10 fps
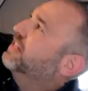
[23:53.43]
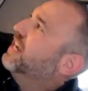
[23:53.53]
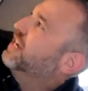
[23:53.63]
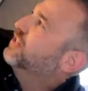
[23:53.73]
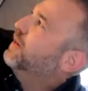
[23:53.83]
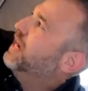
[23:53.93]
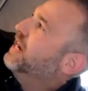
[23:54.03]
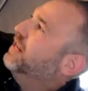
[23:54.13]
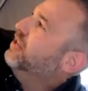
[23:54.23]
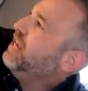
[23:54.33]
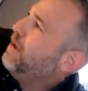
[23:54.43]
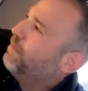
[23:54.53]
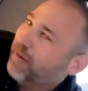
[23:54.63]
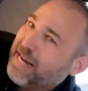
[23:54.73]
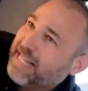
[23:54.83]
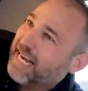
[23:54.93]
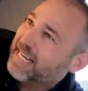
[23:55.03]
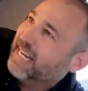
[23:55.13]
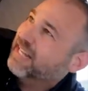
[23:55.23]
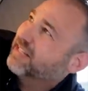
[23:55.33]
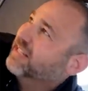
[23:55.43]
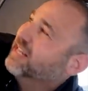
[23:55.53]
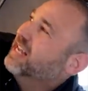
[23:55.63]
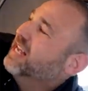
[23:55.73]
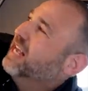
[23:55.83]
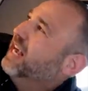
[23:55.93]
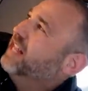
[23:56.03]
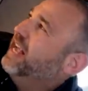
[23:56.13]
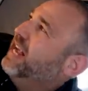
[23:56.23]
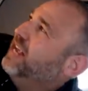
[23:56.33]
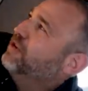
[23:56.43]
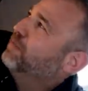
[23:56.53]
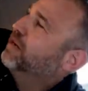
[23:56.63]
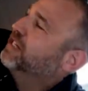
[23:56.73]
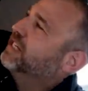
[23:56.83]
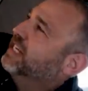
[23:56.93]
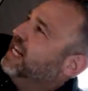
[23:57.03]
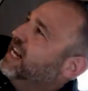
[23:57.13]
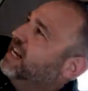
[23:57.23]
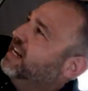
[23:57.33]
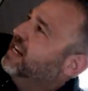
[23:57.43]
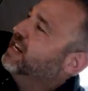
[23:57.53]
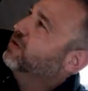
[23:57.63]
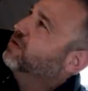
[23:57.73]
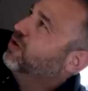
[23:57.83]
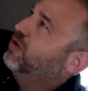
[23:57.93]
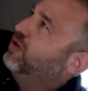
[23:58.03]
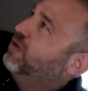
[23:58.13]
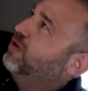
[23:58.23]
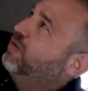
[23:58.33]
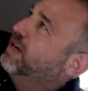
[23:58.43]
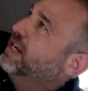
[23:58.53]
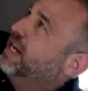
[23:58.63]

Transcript: the science behind it. Look how bright that yeah, gets. That's cool. And then you press it again, and it goes all that's the way